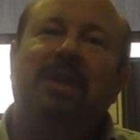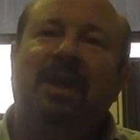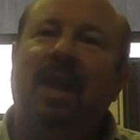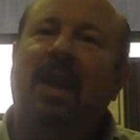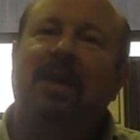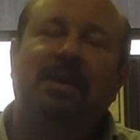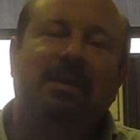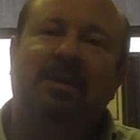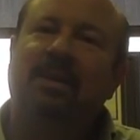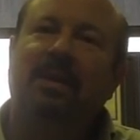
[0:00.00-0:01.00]
And again,
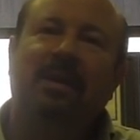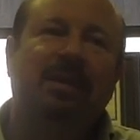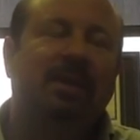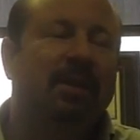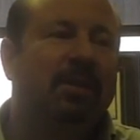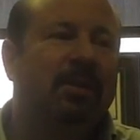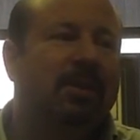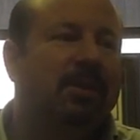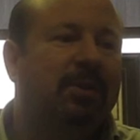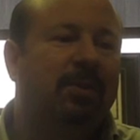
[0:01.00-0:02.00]
as I
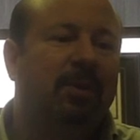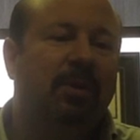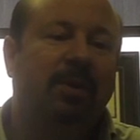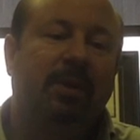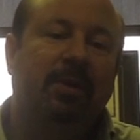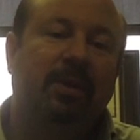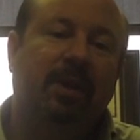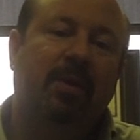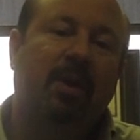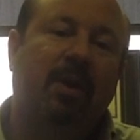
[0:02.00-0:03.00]
alluded to earlier,
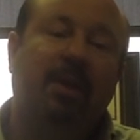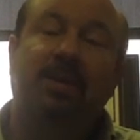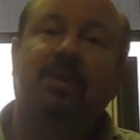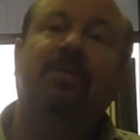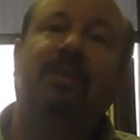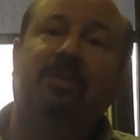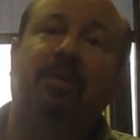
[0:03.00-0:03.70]
there are conservative